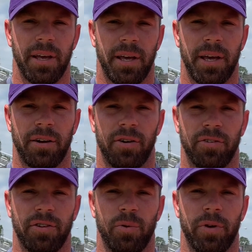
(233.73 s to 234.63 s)
and
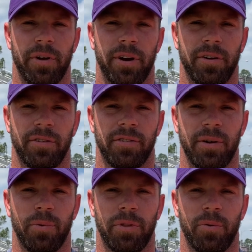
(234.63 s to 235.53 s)
girls see where they
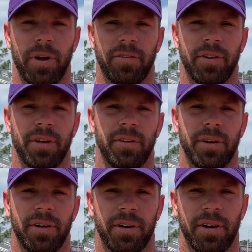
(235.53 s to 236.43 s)
sit with the rest of
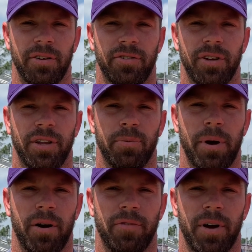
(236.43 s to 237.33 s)
the country and the
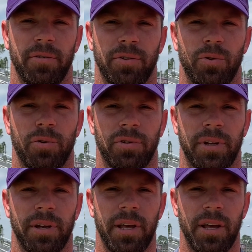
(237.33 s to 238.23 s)
Power 5 schools,
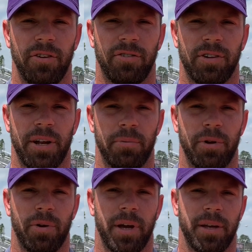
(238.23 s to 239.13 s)
and just let them
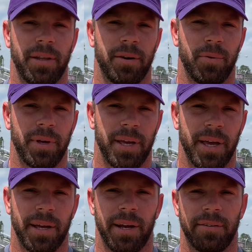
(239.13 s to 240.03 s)
know, hey, that we
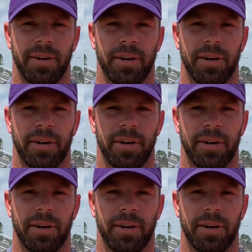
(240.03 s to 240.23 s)
can get out there